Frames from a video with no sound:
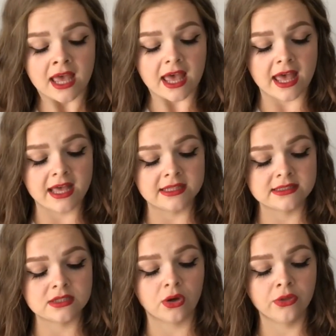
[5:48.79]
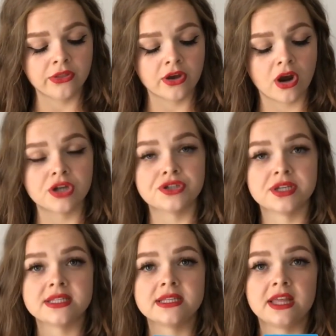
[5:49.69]
And on the card you
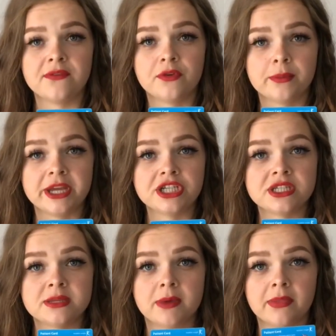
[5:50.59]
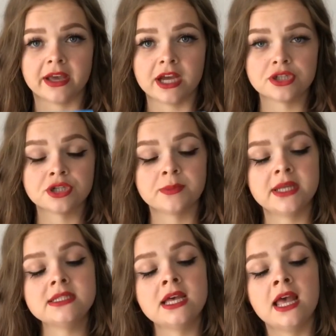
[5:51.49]
can see the information about the gastric
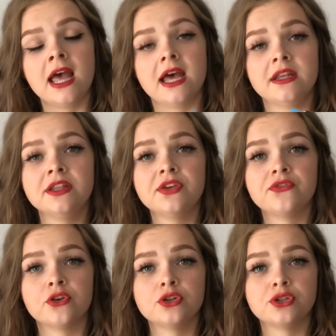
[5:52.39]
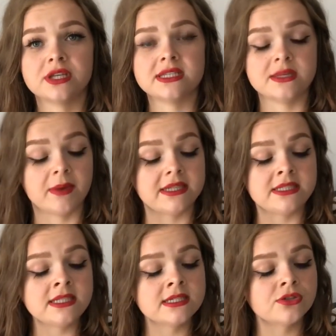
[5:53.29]
band, and in the front you can see my
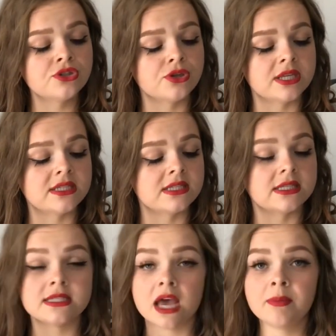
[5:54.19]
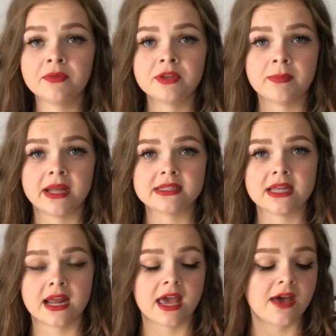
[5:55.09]
details, you can see the type of the band
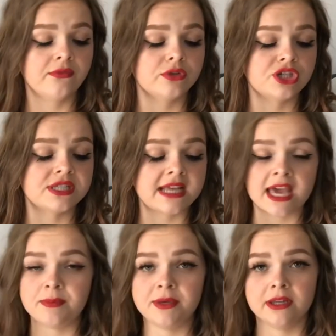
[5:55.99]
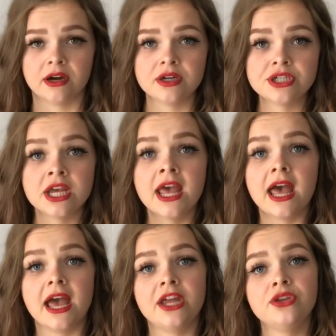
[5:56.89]
that I have, which is AP large,
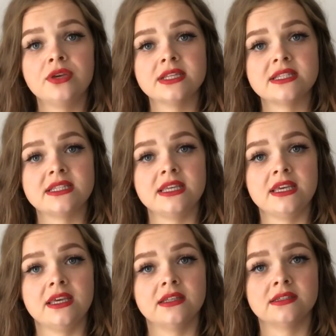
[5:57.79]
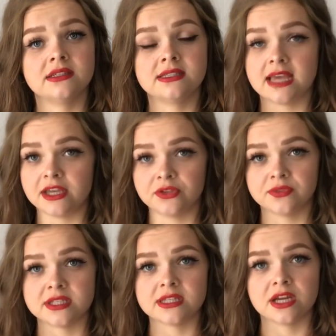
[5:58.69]
and you can see the date of
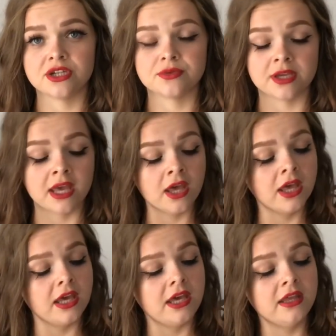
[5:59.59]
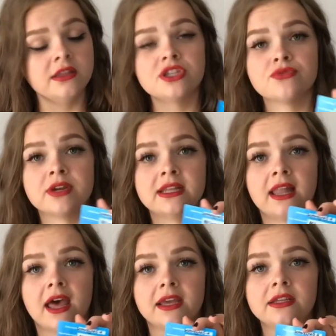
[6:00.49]
the surgery. In this red
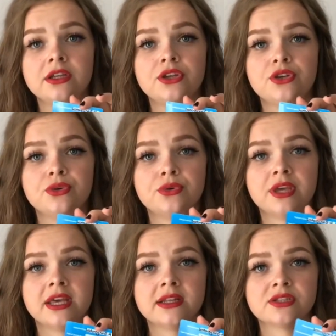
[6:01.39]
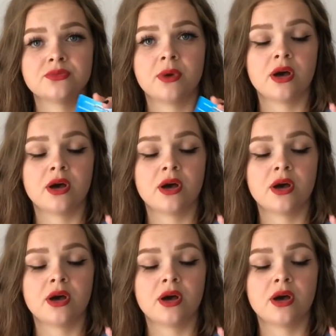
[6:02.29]
line you can as well